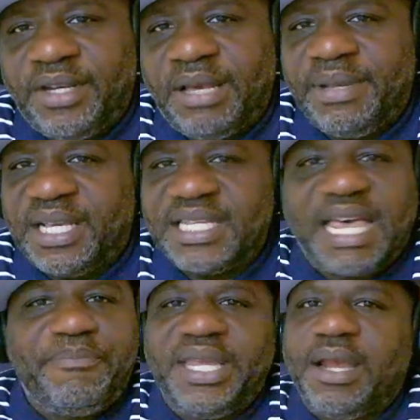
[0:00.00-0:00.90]
You know what I mean? Because
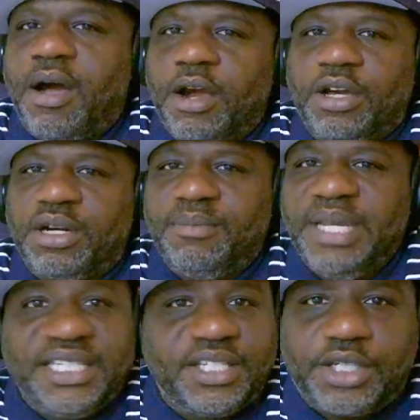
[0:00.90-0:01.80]
I've been hard on him.
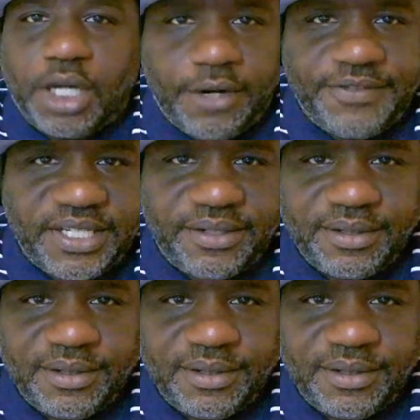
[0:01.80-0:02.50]
He deserved it.